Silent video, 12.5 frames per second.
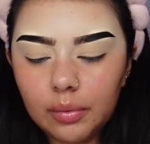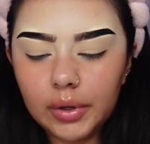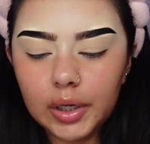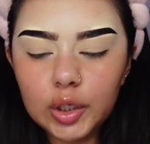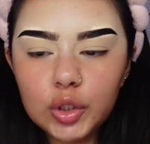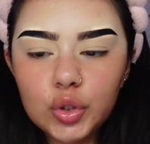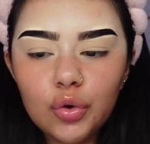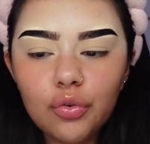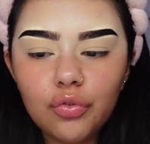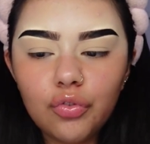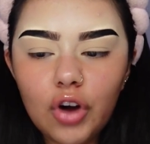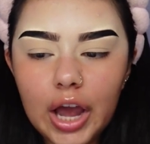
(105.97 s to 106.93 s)
We're gonna
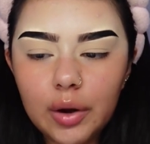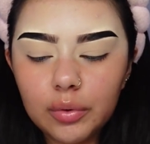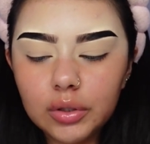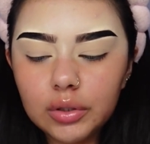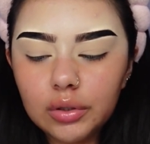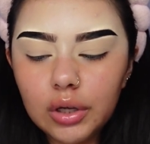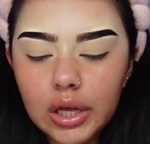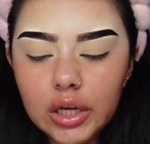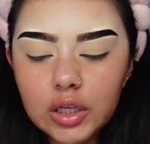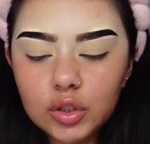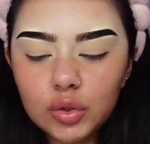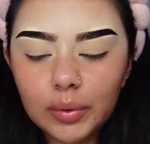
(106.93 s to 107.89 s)
do viral
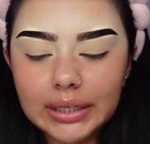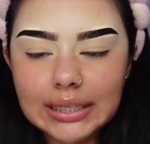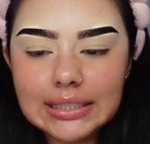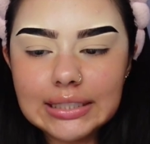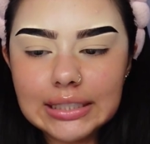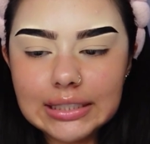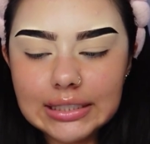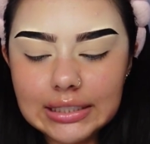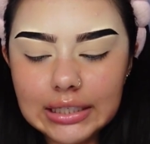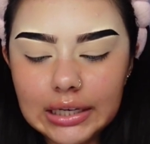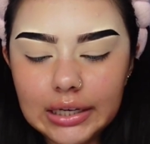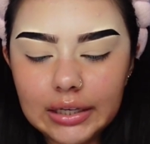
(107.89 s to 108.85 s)

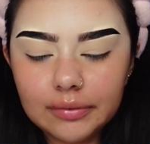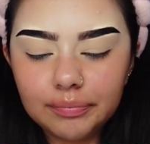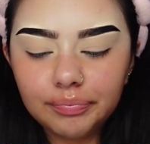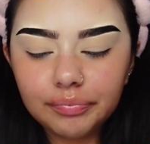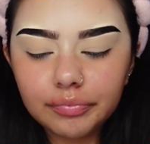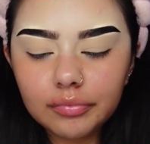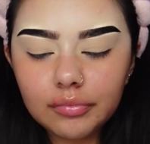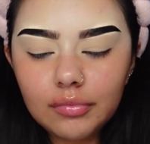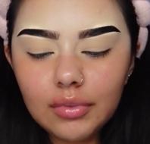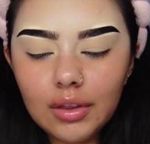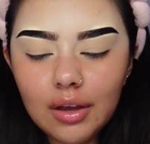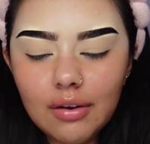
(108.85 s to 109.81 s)
2016
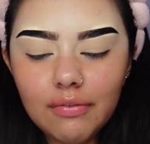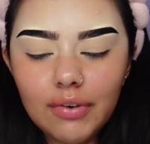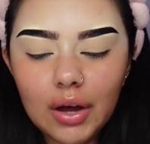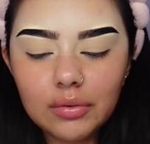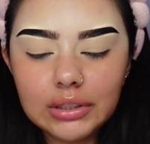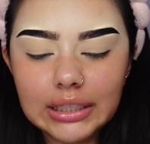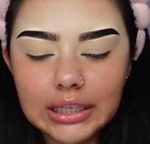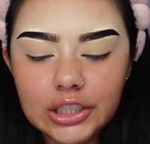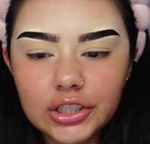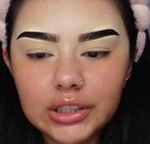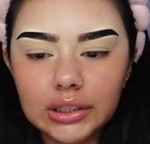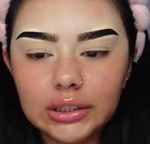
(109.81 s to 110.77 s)

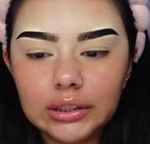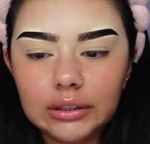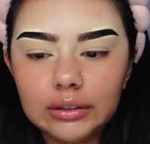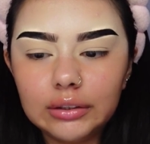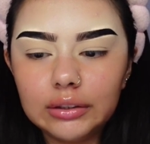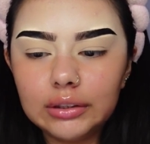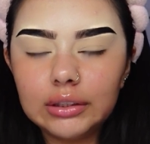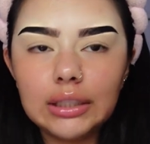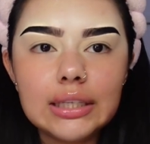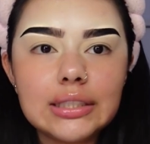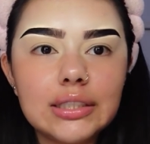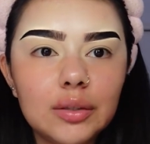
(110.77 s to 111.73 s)
foundation
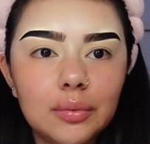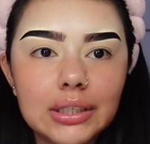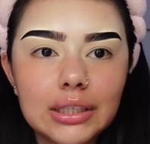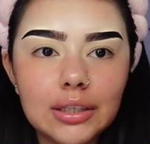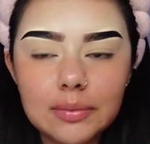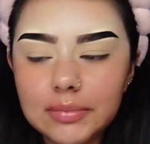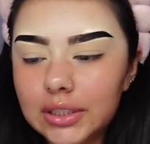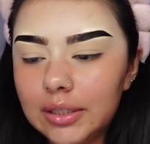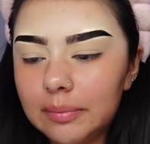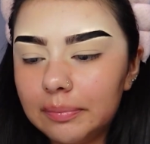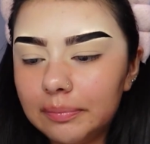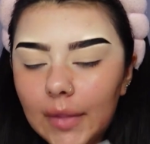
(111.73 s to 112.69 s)
and see what it comes up.